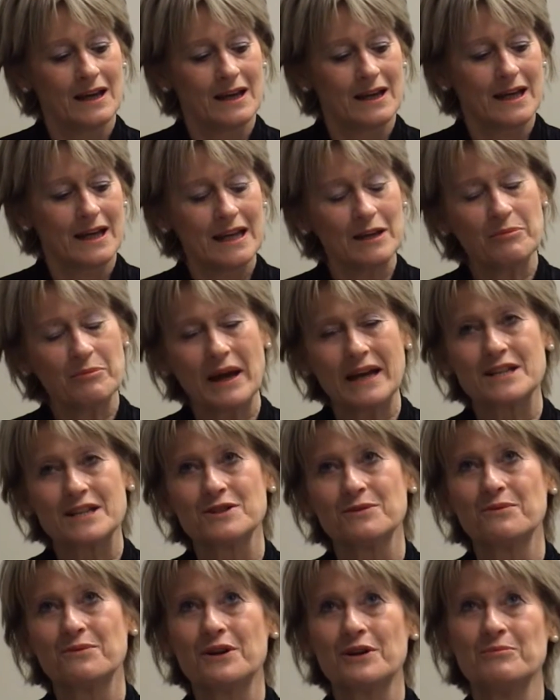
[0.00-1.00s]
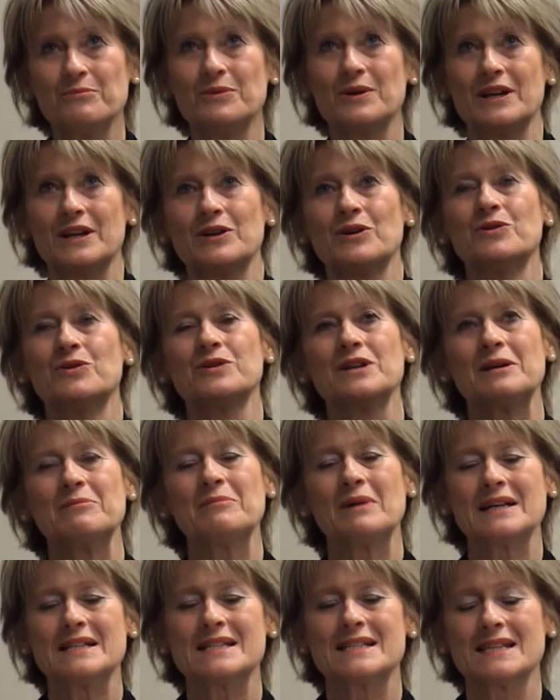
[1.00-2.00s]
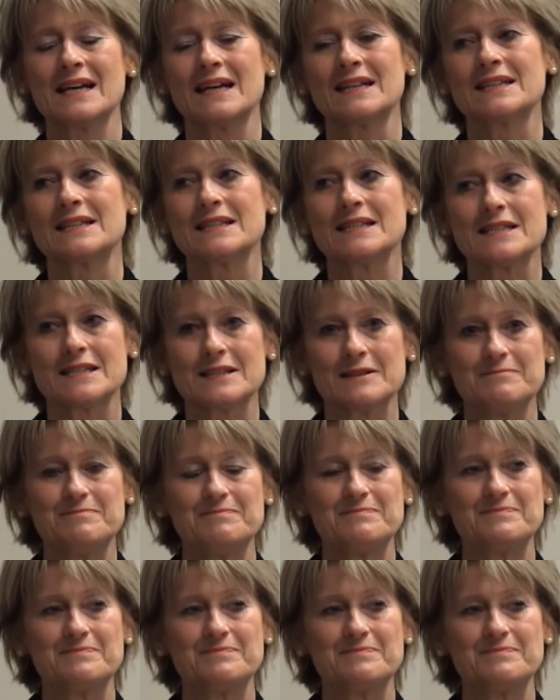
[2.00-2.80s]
Getting back to Wiremu and Honi, my sons,